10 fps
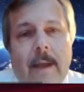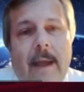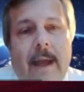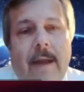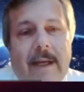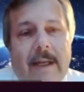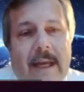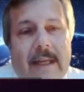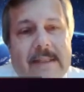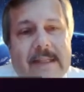And one
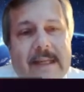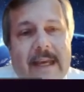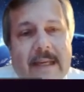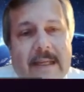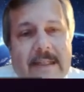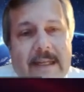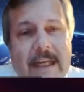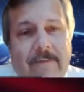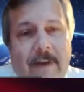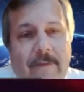can see
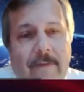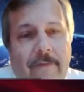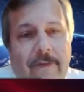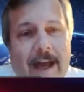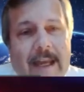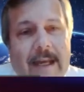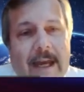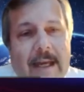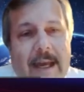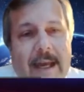indeed that the
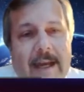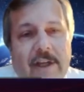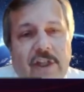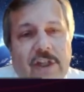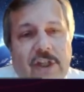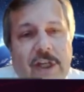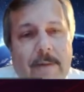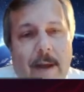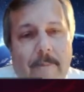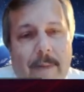finite energy
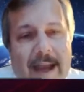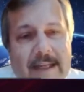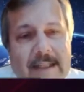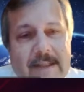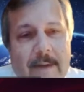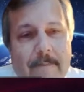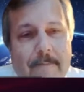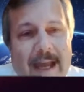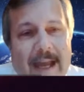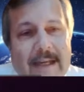Shiba bands, they
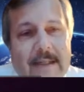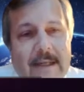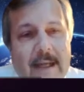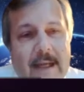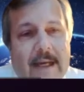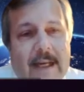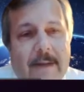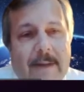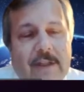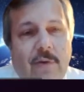bend a little
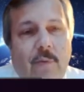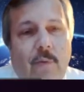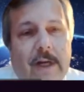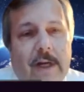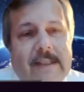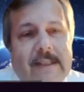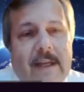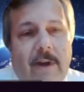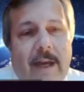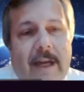bit towards
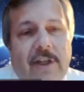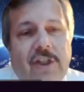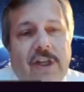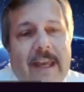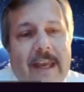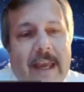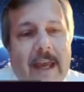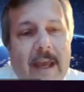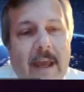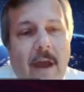zero energy here,
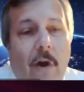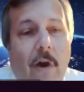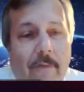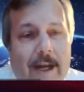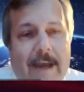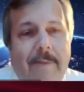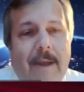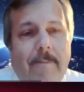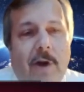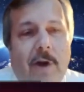
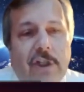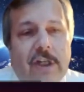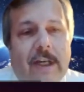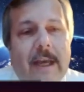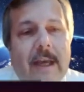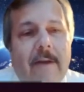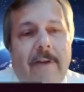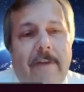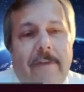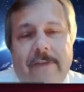overlapping partially
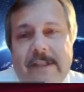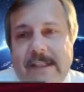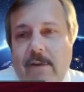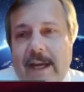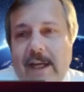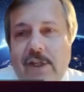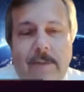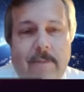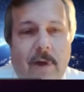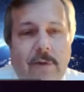with the zero energy
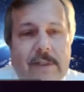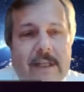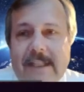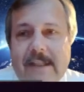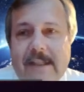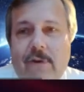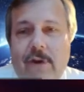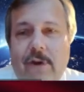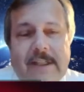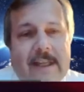modes. And this is, of
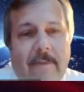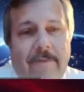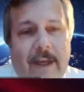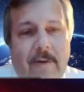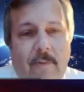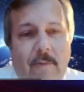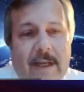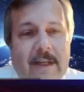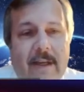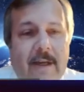course, something
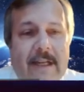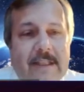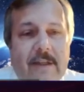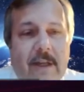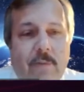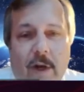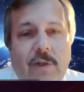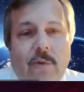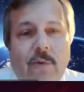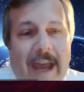one does not
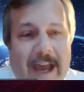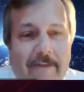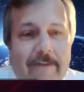want to have.